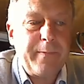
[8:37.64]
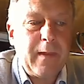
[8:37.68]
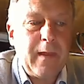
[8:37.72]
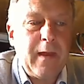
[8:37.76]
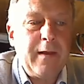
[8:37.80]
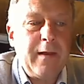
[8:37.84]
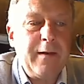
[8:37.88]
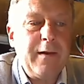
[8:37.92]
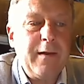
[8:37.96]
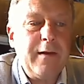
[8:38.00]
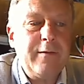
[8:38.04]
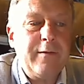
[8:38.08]

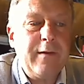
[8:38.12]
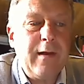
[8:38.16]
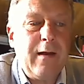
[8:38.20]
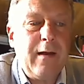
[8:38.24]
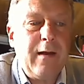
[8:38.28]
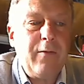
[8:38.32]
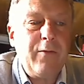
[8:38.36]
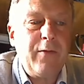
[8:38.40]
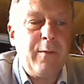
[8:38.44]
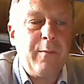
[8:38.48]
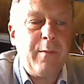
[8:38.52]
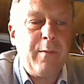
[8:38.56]
And I
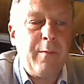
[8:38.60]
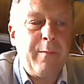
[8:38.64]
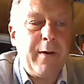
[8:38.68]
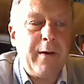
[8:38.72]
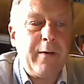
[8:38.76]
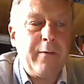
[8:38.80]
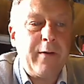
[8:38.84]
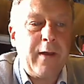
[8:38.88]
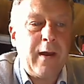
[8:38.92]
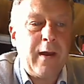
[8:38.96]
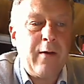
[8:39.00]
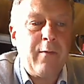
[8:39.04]
tell them
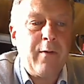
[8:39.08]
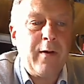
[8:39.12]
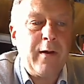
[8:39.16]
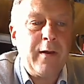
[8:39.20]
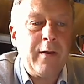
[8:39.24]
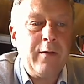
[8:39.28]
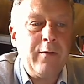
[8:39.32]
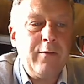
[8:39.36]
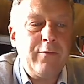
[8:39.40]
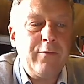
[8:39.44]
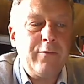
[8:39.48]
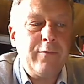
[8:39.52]
about how I
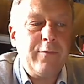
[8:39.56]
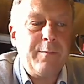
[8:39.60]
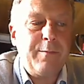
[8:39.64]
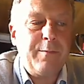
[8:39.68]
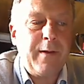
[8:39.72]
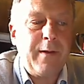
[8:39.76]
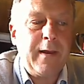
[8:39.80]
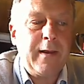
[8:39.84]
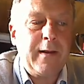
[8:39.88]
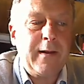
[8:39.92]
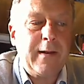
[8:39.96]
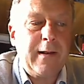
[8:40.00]
used to
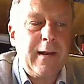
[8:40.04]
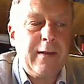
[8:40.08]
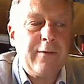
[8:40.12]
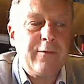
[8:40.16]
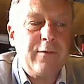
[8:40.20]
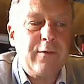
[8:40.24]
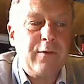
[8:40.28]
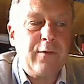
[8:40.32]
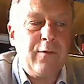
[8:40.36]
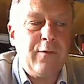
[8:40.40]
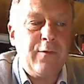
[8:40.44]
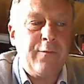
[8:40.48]
play
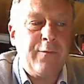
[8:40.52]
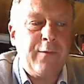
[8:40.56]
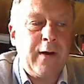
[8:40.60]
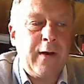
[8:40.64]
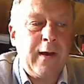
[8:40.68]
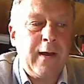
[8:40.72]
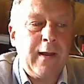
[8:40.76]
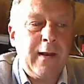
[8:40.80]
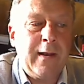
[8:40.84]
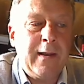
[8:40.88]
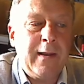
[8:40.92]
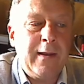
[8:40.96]
classical
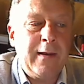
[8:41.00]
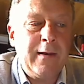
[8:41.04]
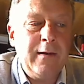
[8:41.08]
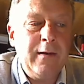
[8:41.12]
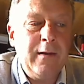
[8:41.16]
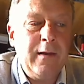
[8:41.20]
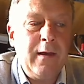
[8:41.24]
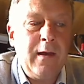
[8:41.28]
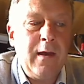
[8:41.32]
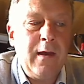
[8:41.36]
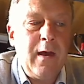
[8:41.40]
violin,